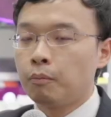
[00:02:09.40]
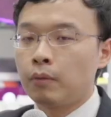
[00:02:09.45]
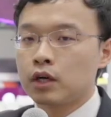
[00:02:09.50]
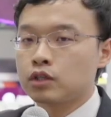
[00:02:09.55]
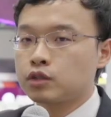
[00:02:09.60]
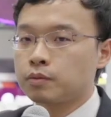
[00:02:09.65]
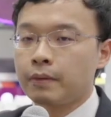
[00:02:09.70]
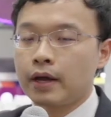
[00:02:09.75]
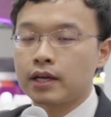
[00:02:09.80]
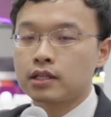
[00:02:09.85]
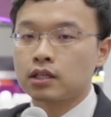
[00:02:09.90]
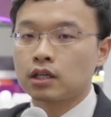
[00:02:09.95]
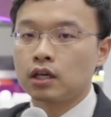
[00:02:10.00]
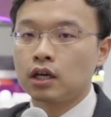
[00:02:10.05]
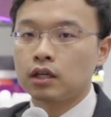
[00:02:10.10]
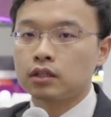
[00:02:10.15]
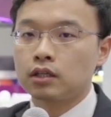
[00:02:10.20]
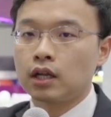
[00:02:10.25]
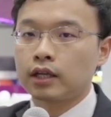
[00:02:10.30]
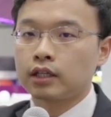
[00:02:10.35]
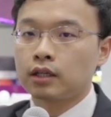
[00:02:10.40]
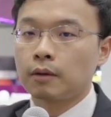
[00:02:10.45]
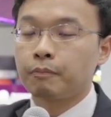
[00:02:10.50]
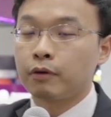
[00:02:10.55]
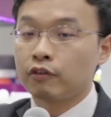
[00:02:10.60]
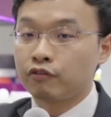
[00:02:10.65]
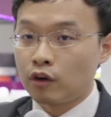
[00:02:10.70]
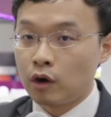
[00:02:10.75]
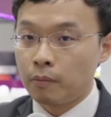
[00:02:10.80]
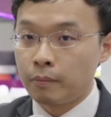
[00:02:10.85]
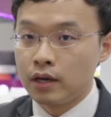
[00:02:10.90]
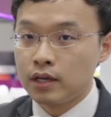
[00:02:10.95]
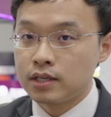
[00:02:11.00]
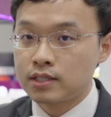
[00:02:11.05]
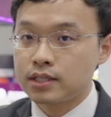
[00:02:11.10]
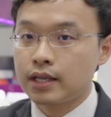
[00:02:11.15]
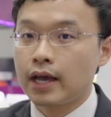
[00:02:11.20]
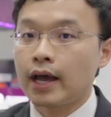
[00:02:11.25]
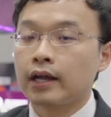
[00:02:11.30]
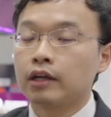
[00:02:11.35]
much better like the
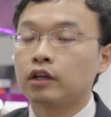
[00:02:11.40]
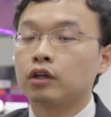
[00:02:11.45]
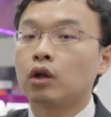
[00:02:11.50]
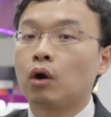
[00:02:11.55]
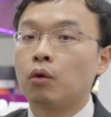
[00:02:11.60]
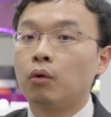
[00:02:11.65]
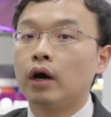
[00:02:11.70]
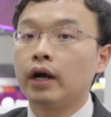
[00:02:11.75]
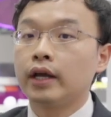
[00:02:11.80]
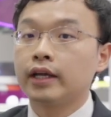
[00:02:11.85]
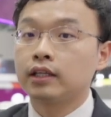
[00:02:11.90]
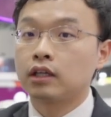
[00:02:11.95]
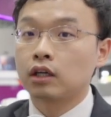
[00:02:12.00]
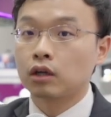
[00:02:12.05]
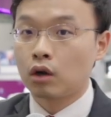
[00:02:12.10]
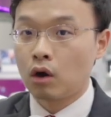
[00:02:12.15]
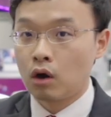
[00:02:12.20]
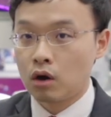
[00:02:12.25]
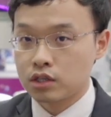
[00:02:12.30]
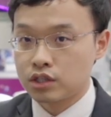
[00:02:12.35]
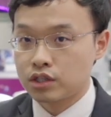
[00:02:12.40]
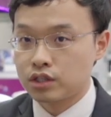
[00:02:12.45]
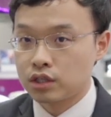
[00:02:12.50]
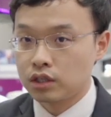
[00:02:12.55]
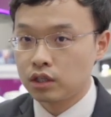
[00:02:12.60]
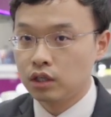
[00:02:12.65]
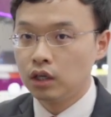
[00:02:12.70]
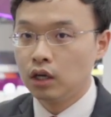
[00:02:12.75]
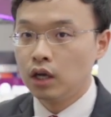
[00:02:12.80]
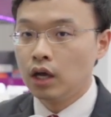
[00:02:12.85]
performance and lower hidden cost.